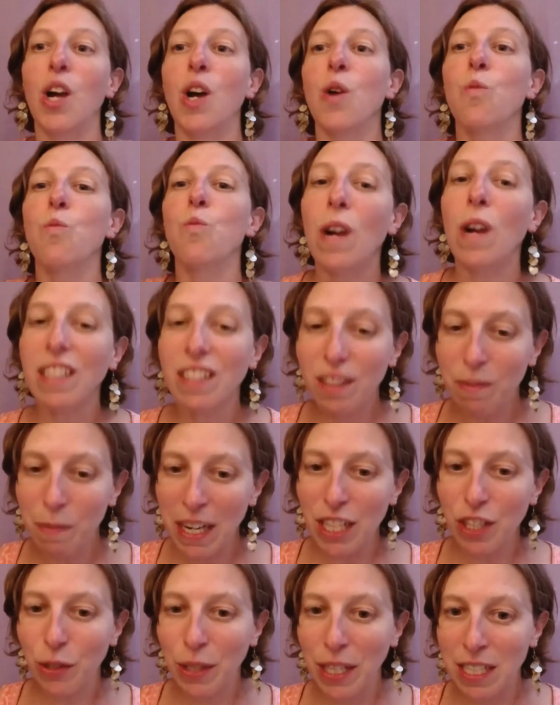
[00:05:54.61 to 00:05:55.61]
what's my
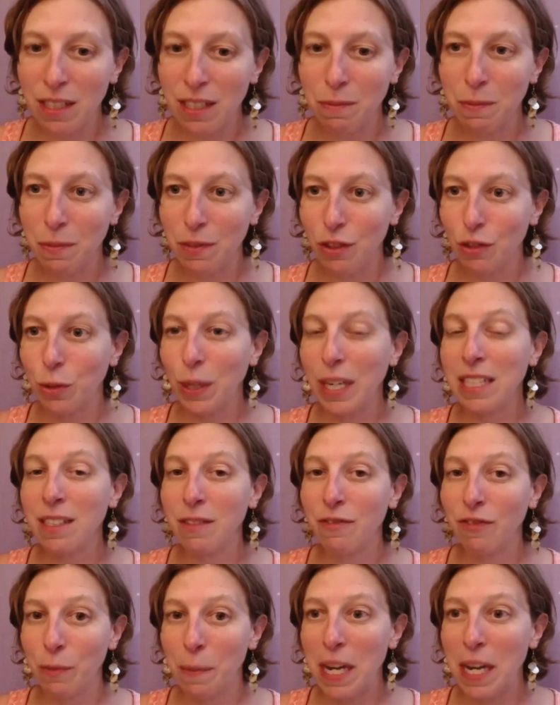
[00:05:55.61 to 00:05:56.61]

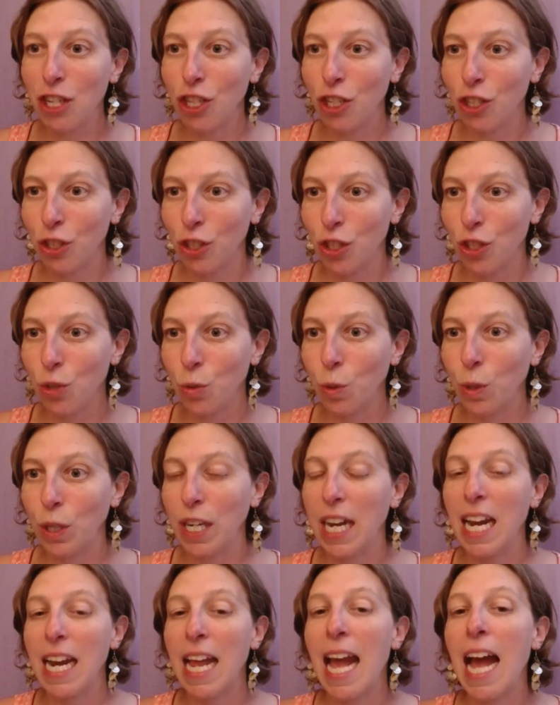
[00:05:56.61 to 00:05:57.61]
transformational
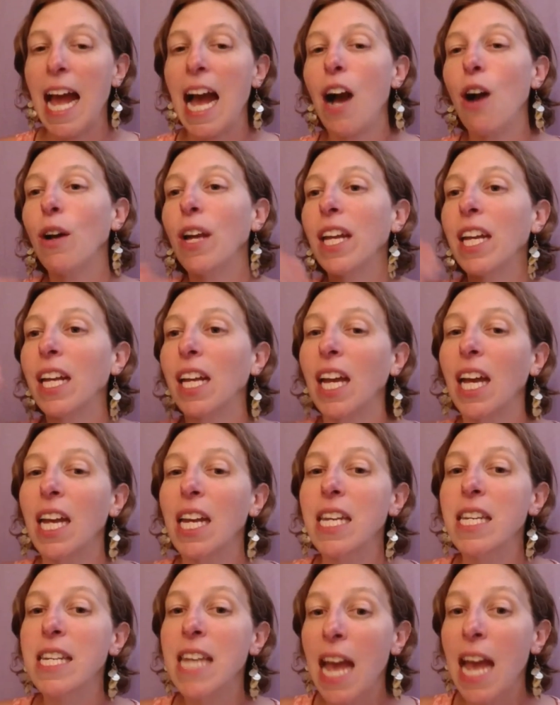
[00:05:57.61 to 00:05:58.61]
story and how can it
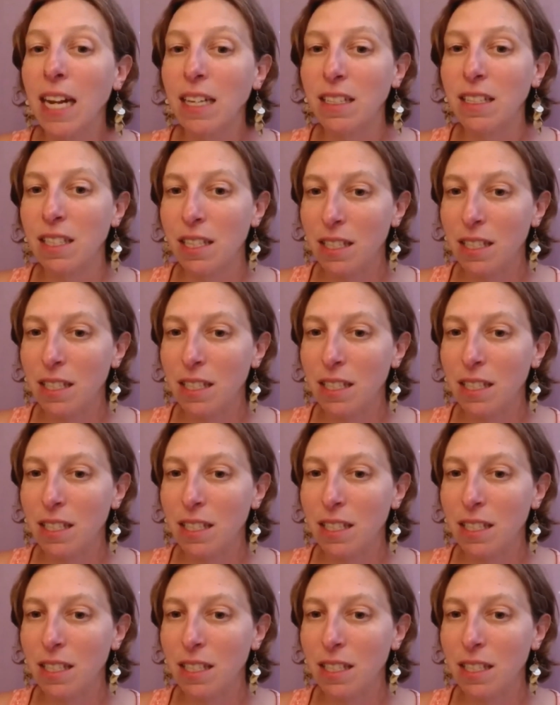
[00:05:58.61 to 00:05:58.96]
connect